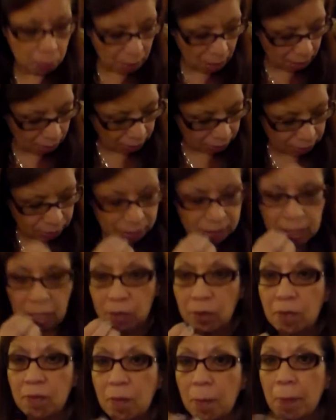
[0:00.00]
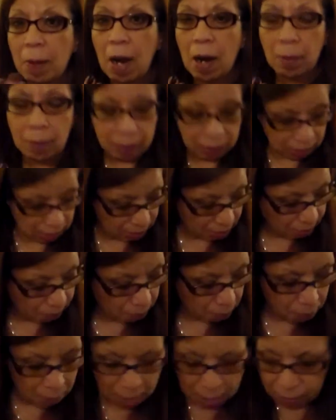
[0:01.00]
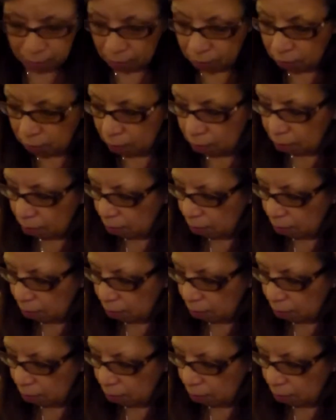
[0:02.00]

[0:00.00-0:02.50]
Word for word: well and it's not overpowering, it's even better.